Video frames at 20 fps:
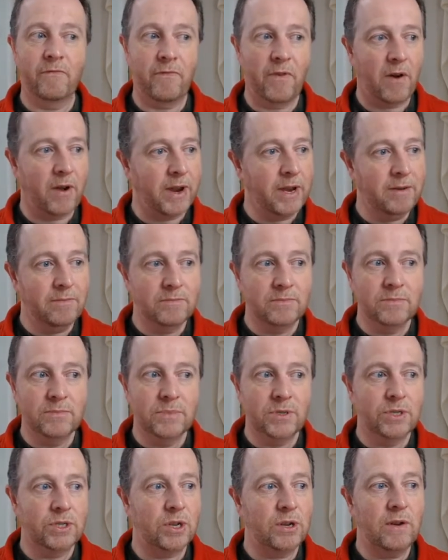Fine.
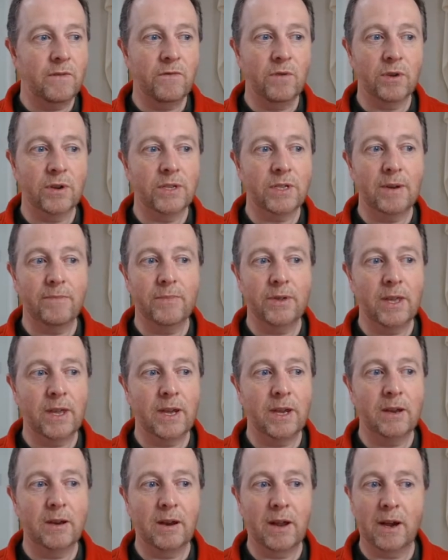So you've got
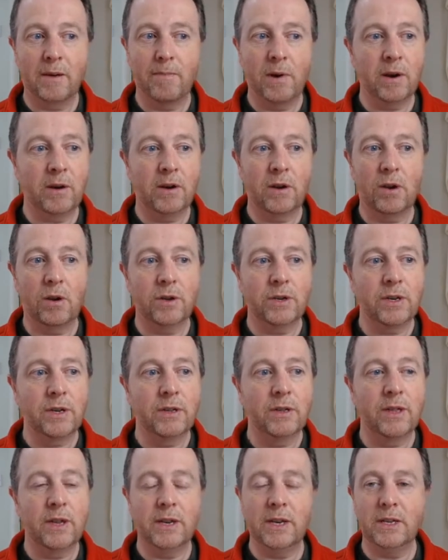something like a blood clot
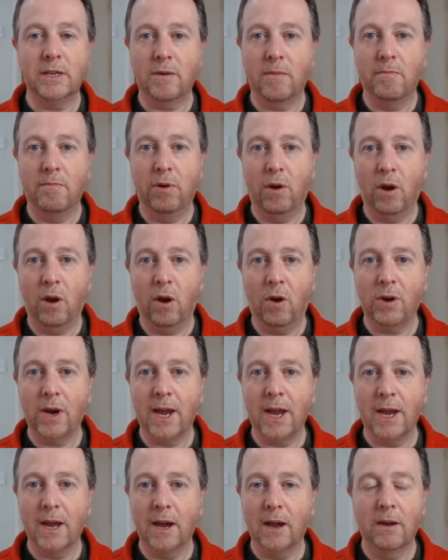that is
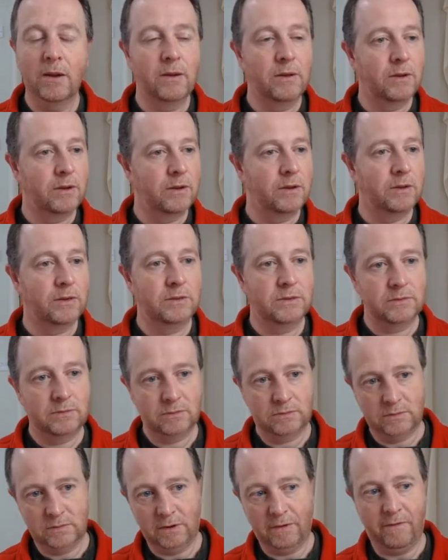blocking
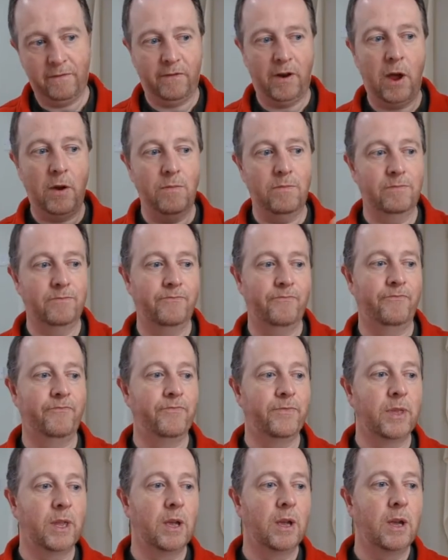flow.
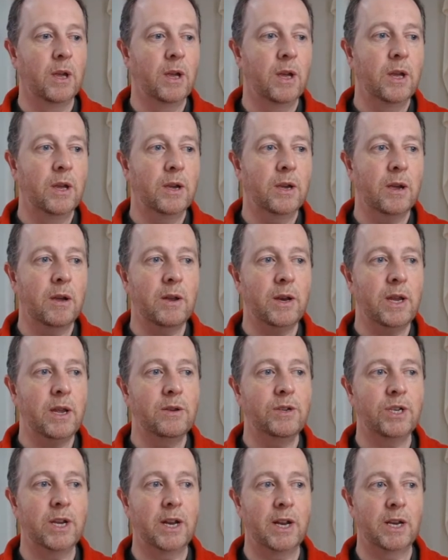
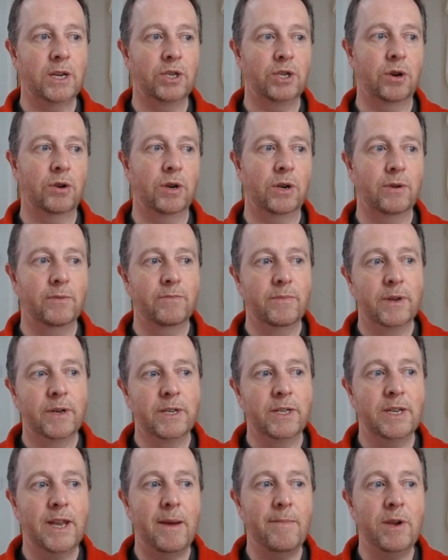Cardiogenic shock.
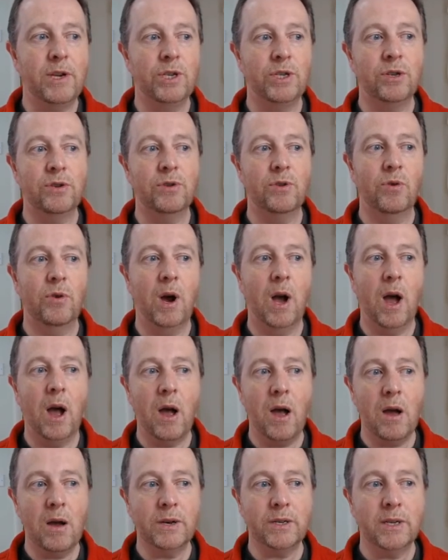Damage to your
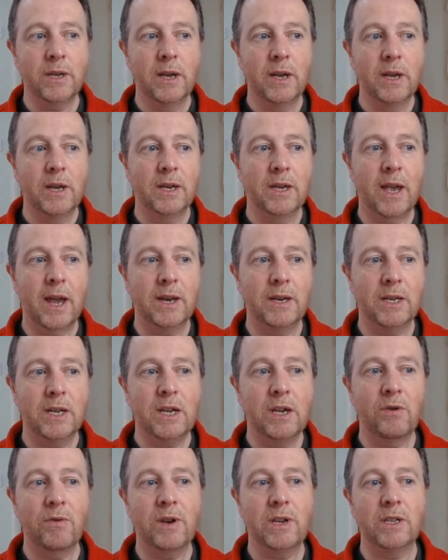heart can
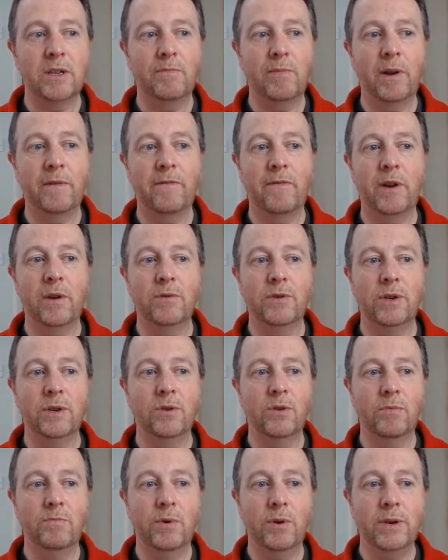decrease the blood flow
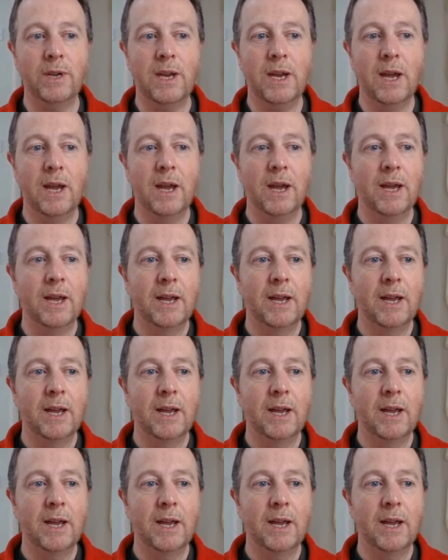to your body,